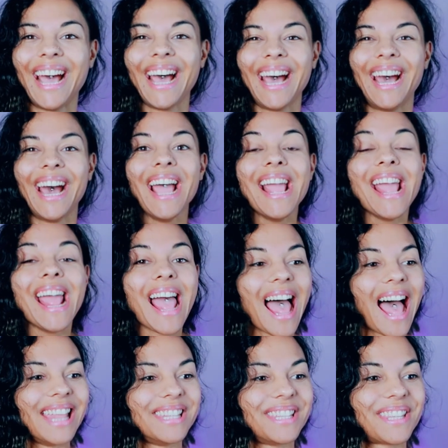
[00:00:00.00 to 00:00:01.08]

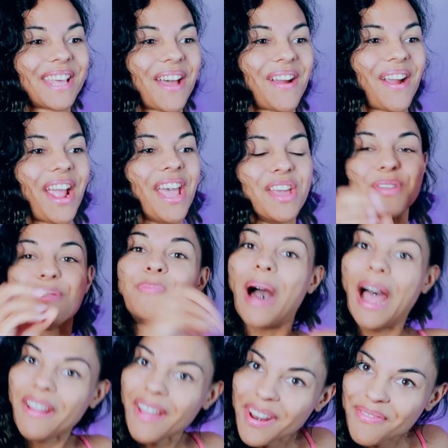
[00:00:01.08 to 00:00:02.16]
And so you
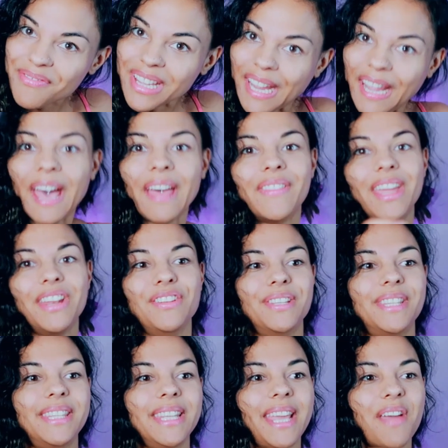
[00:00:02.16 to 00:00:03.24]
buy your N F T and then you
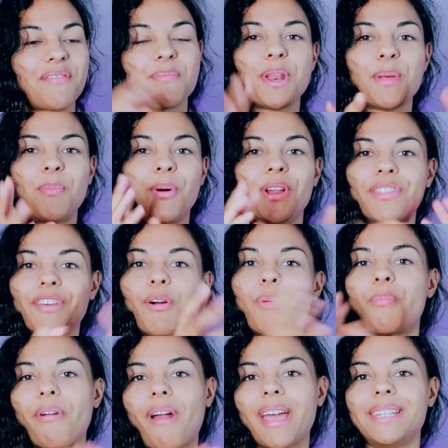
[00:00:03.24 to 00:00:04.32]
see everybody putting their
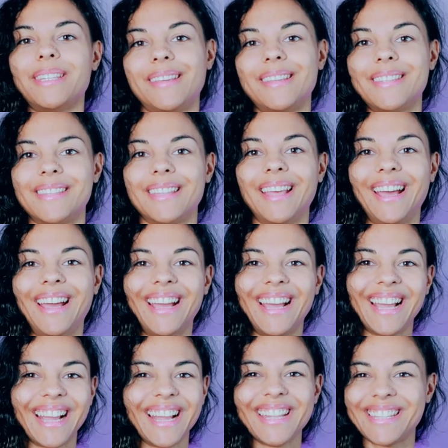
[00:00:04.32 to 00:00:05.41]
own prices.
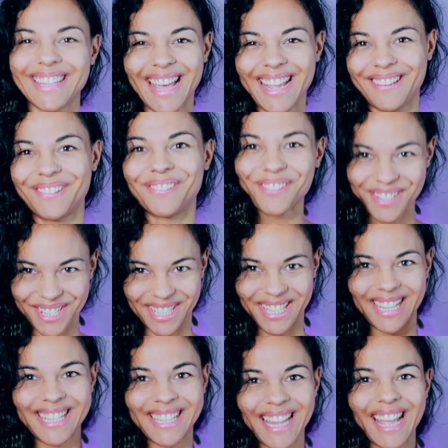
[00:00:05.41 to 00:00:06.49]
It's like an
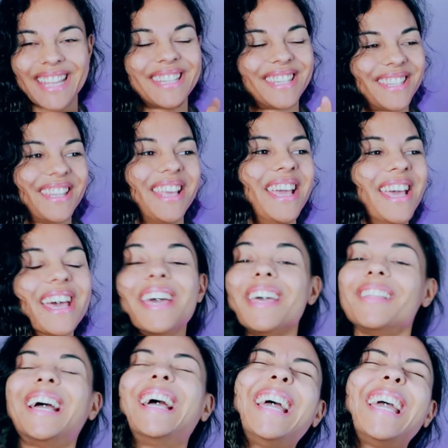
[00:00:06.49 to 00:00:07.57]
auction. It's like it's,
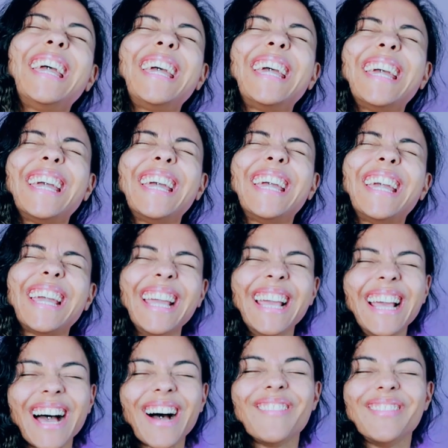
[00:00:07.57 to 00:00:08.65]

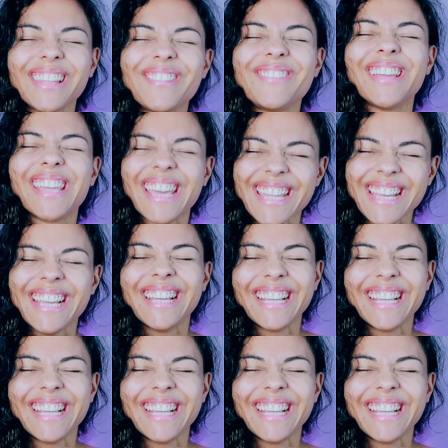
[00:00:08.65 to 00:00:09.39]
it's I'm loving it.